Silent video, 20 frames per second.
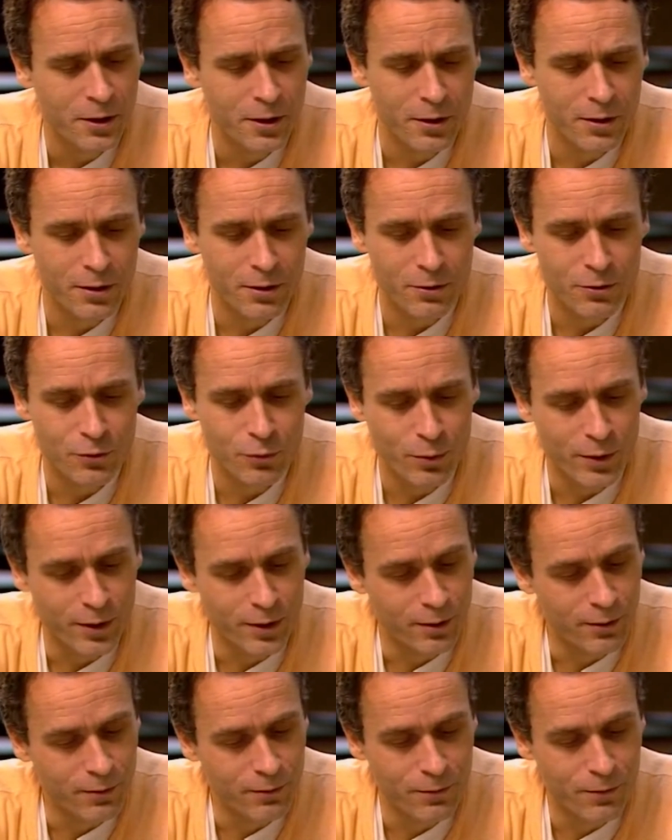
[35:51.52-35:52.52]
uh,
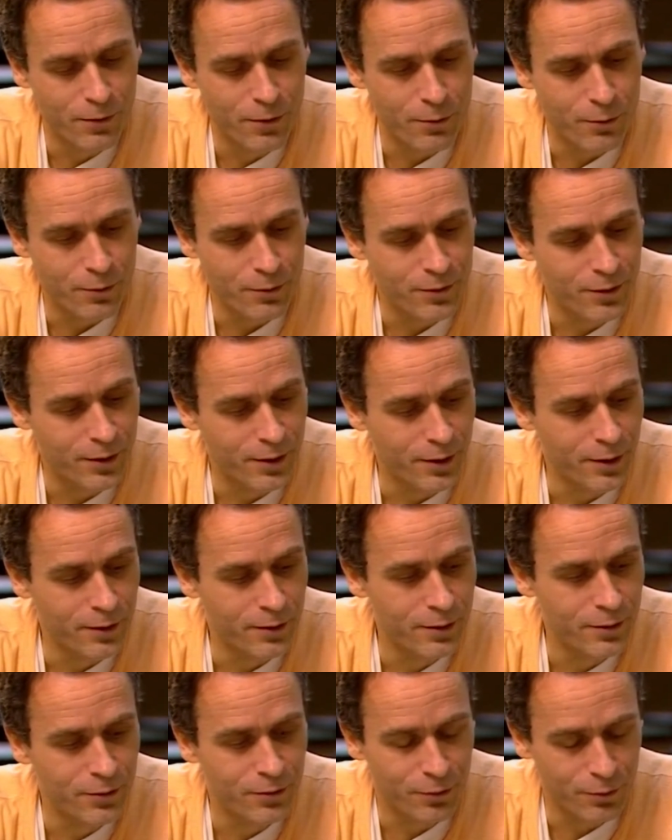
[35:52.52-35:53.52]
12 or
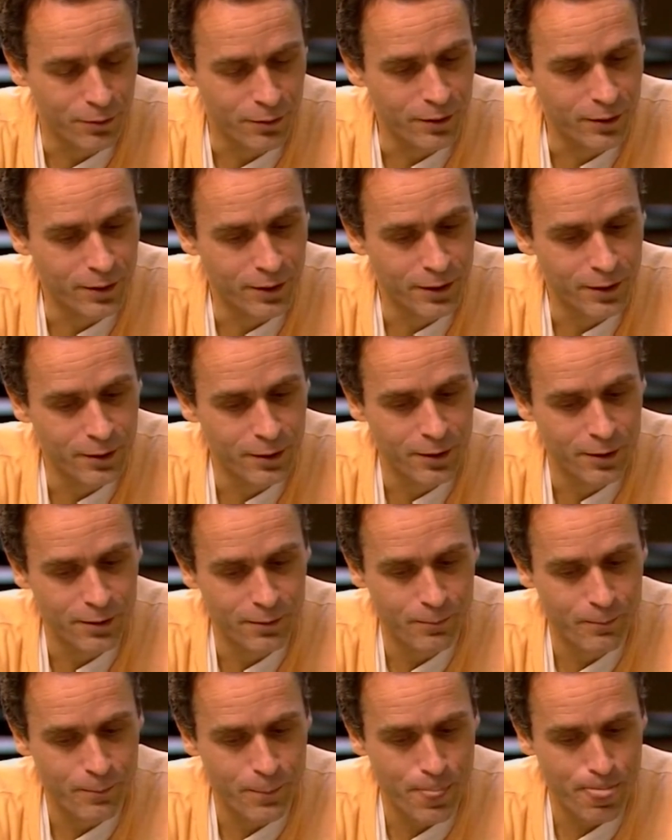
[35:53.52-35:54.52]
13, certainly,
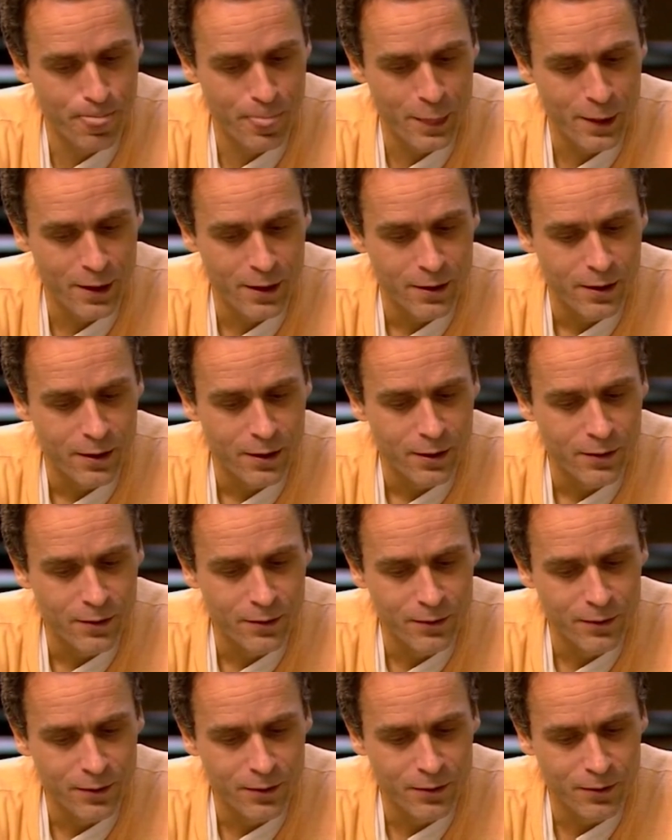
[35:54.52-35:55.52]
uh,
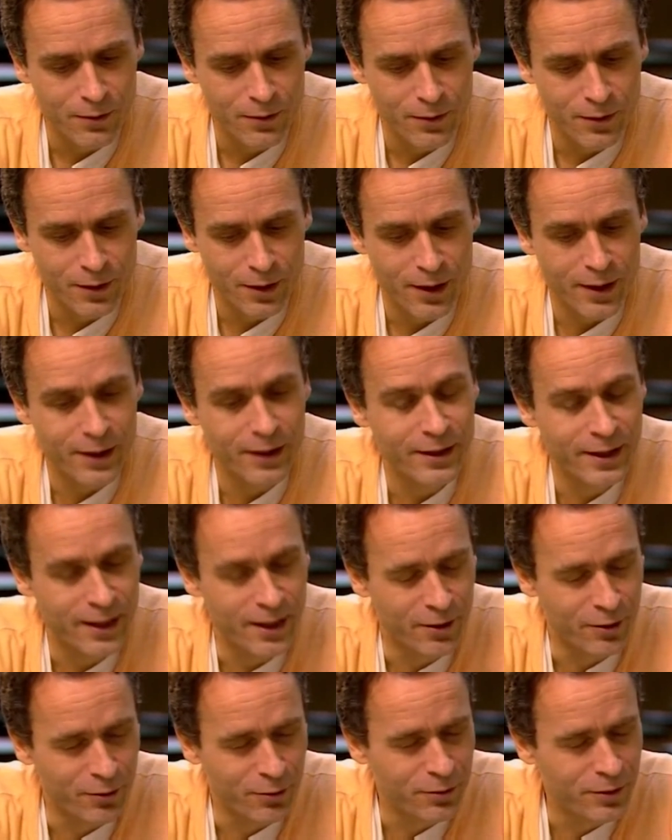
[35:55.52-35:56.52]
that I
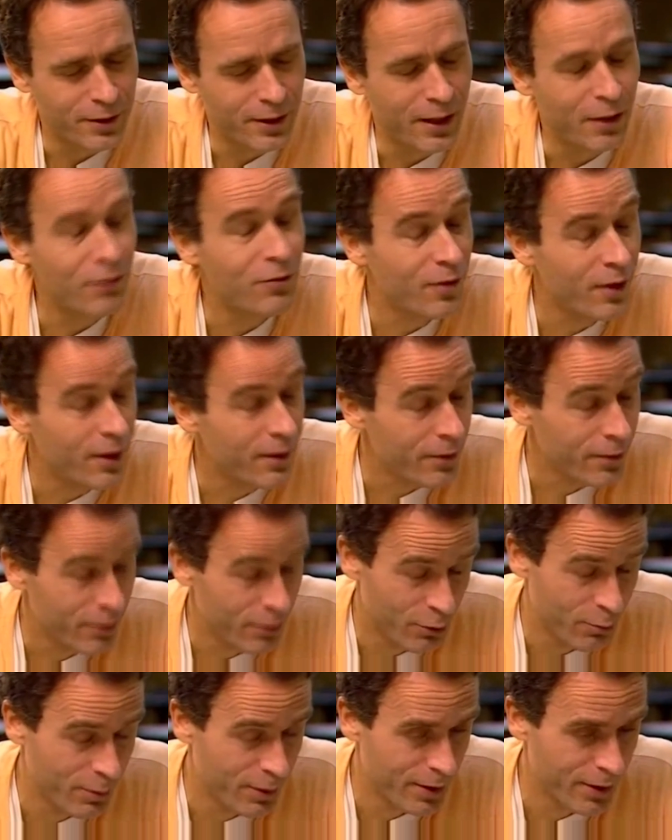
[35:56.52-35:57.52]
encountered outside the
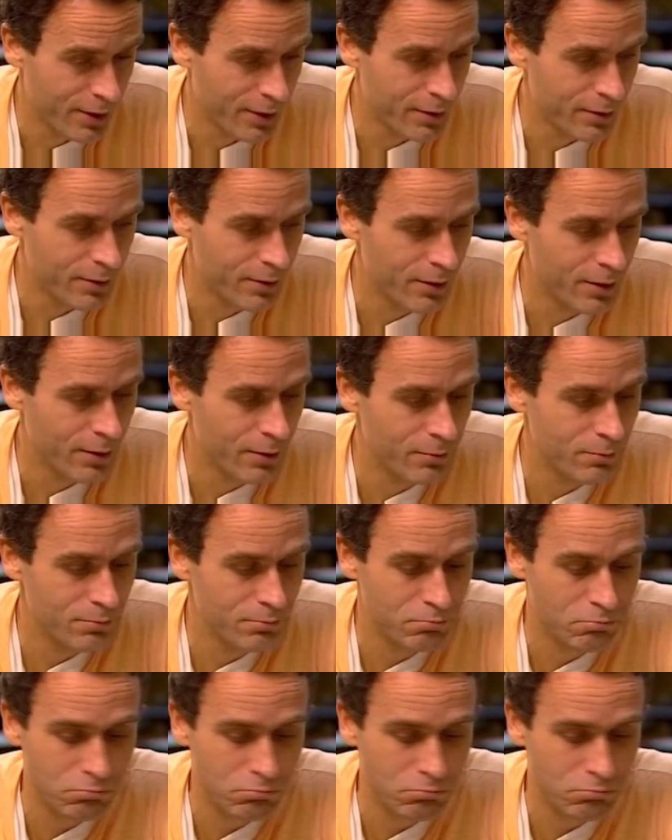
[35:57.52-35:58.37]
home again, uh,